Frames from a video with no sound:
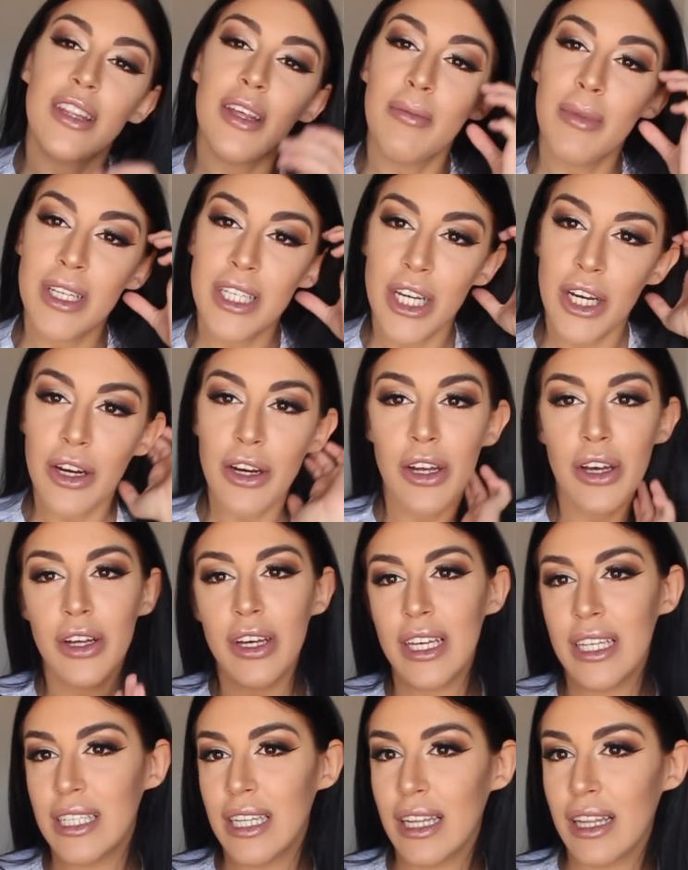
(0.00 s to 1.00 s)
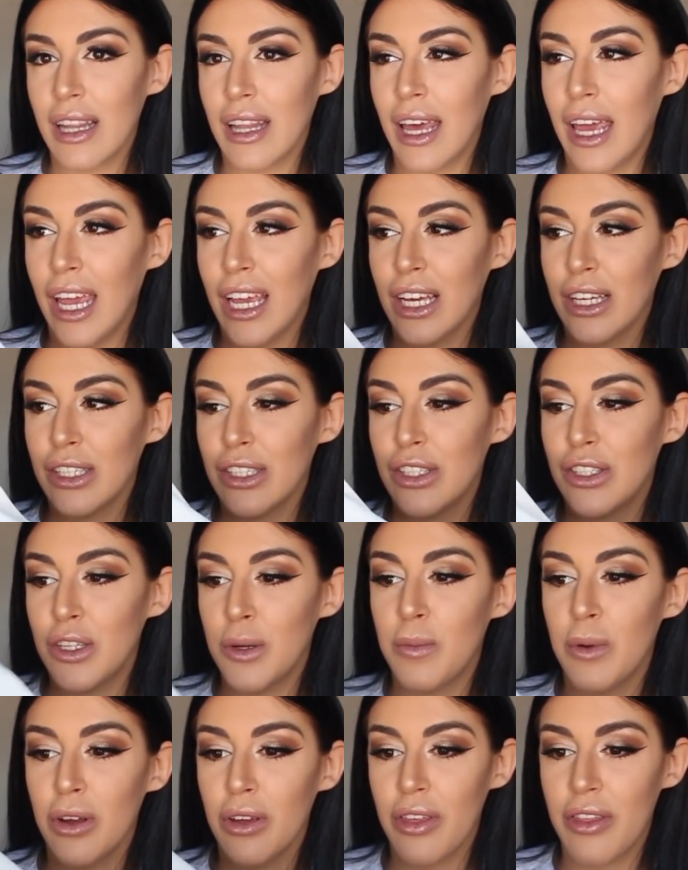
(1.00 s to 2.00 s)
The material isn't like
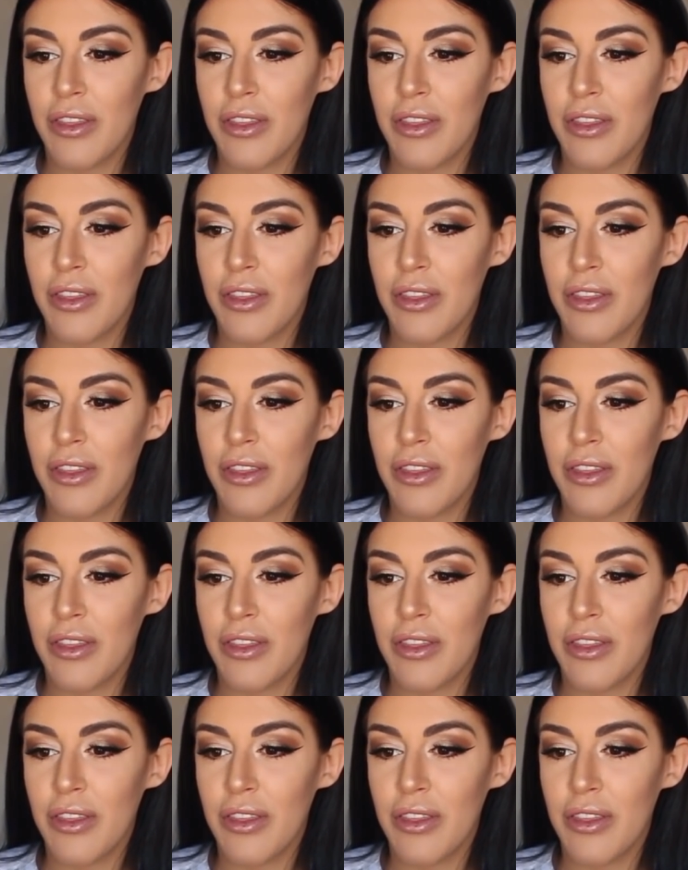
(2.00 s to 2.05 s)
super